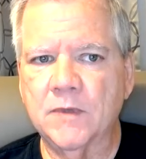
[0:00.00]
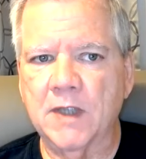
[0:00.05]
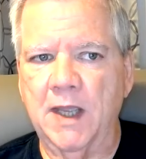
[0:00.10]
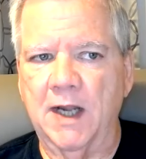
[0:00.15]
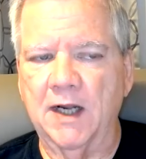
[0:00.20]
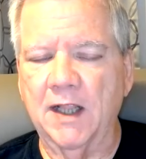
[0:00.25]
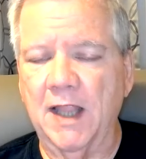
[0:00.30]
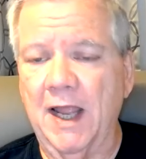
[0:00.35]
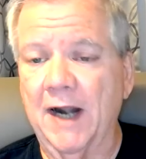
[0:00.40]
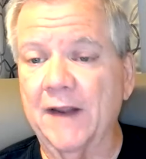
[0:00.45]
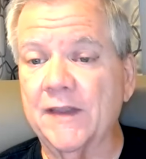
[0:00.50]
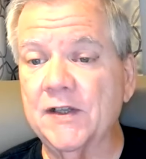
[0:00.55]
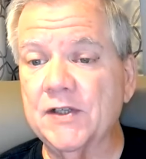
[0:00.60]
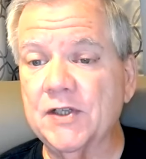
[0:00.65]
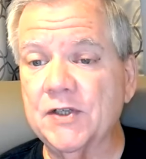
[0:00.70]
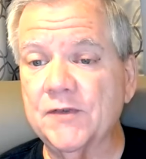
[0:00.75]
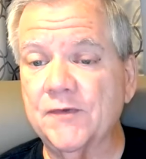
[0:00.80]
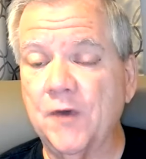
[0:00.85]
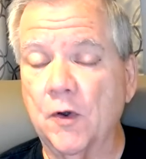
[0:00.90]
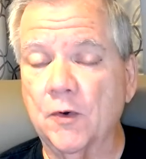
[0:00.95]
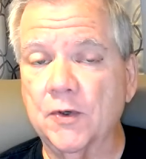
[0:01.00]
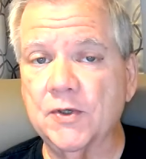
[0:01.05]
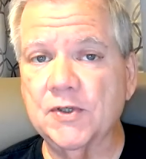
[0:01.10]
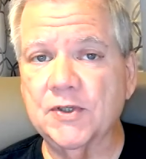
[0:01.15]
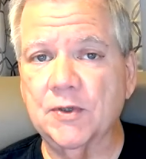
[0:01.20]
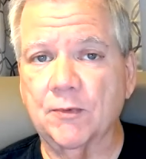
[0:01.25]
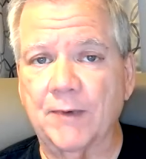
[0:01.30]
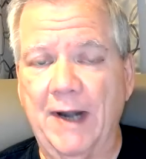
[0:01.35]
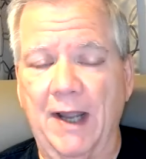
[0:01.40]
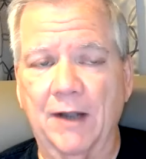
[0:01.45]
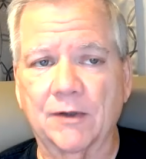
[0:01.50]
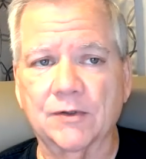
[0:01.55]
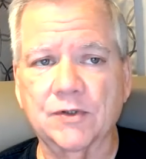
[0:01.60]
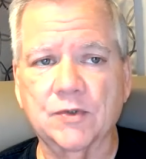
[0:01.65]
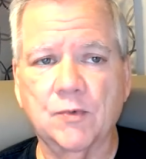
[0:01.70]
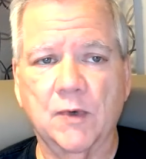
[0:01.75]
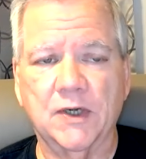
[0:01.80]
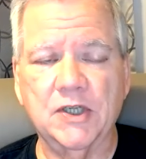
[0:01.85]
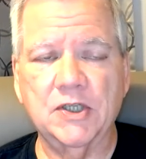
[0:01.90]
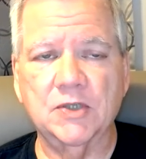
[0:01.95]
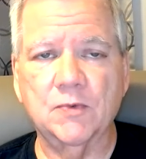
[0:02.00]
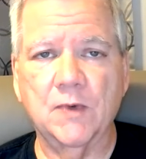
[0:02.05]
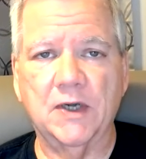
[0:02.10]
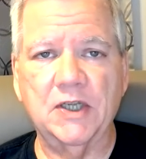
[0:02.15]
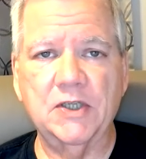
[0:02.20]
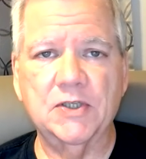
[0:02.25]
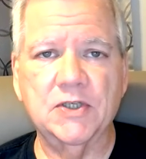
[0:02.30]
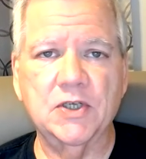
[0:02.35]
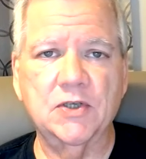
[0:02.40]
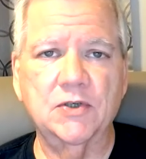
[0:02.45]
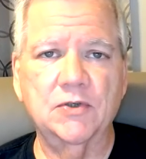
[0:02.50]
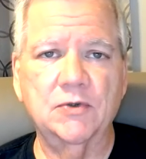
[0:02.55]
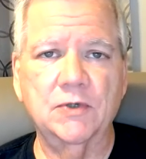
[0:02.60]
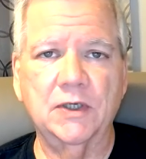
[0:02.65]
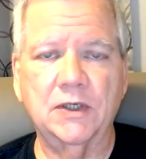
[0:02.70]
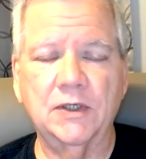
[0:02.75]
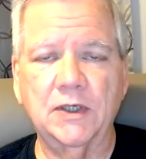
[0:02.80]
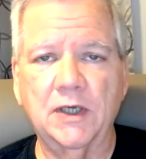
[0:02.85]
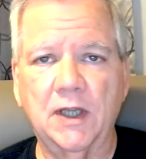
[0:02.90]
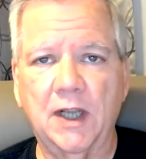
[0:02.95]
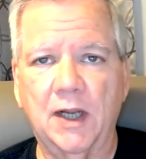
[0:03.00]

And a lot of this is focused around 2022